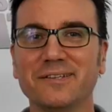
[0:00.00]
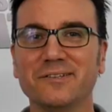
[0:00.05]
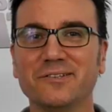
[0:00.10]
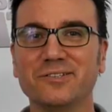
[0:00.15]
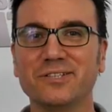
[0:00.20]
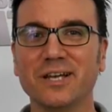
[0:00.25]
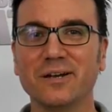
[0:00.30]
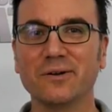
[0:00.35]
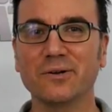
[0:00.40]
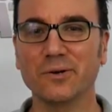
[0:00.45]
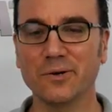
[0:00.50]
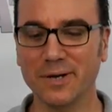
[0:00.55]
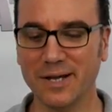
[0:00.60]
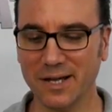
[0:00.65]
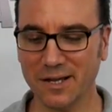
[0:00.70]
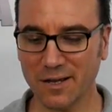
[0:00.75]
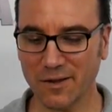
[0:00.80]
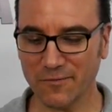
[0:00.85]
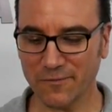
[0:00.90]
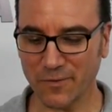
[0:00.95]
is Jared
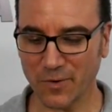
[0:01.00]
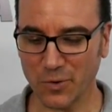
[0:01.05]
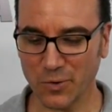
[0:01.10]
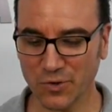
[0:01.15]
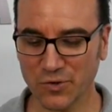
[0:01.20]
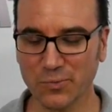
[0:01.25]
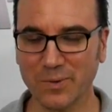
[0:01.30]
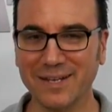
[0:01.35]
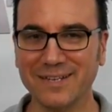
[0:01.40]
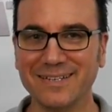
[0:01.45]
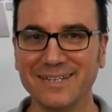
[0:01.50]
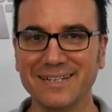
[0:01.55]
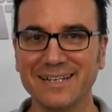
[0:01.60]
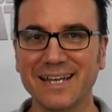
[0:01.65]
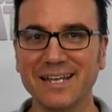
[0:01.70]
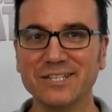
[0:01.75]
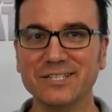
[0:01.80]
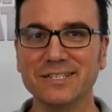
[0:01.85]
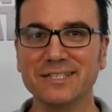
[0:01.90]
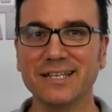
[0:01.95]
Horek for
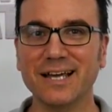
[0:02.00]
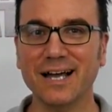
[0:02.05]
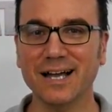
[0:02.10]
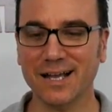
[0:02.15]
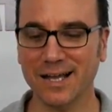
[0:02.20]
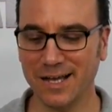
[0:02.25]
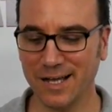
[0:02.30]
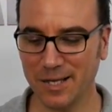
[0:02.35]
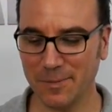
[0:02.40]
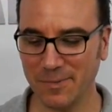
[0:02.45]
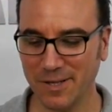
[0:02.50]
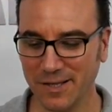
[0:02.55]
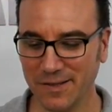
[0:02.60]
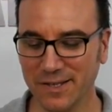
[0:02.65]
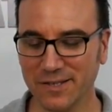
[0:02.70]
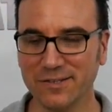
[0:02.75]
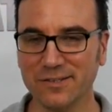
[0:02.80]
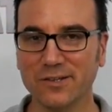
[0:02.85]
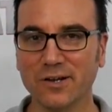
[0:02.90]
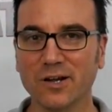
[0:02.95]
HorseRacingNation.com.
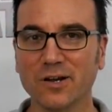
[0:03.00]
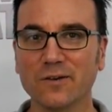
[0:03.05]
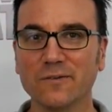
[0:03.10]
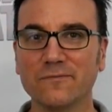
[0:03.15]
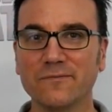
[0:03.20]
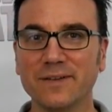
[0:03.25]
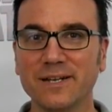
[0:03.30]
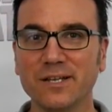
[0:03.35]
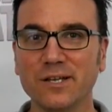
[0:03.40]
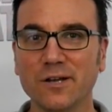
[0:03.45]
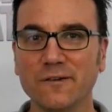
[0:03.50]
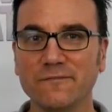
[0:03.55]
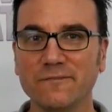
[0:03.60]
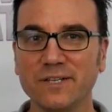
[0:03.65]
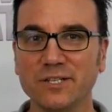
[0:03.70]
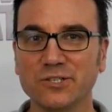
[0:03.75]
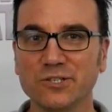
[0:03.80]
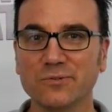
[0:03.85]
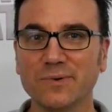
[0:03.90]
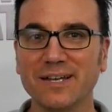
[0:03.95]
This is our video
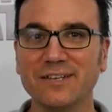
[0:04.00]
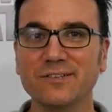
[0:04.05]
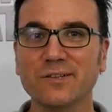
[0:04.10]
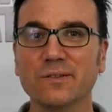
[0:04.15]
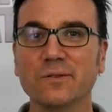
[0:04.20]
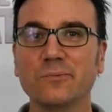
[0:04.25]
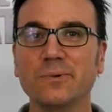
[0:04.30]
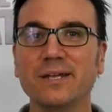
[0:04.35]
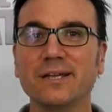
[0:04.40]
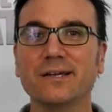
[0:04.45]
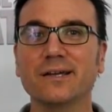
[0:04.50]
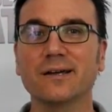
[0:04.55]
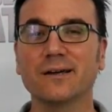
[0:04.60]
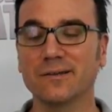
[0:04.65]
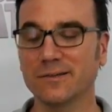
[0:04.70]
feature race of the week.